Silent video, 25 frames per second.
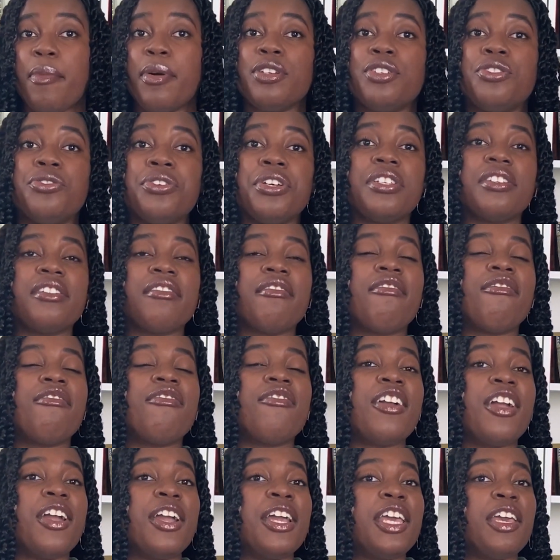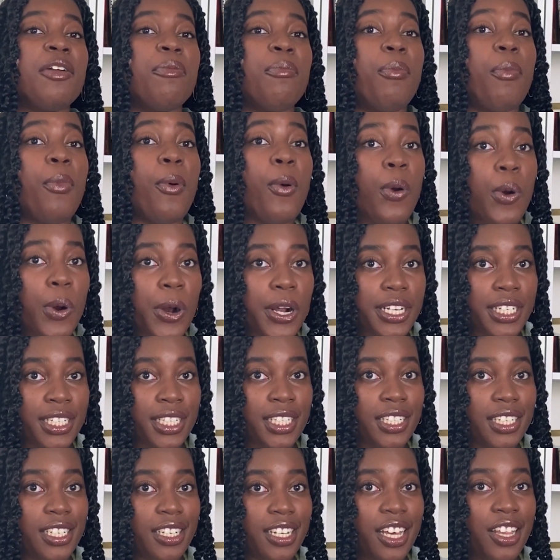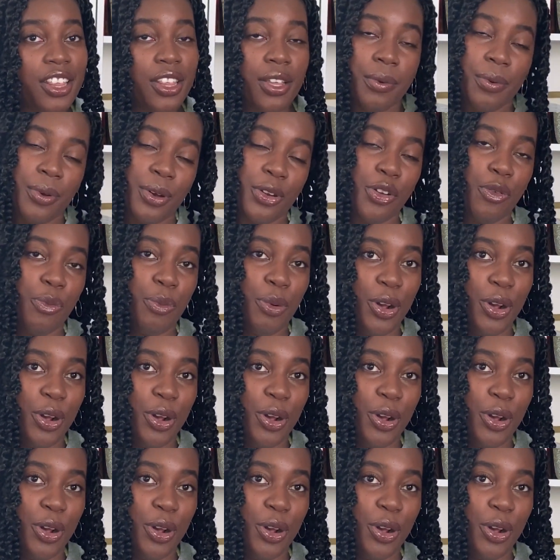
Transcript: But strings are very important in the world of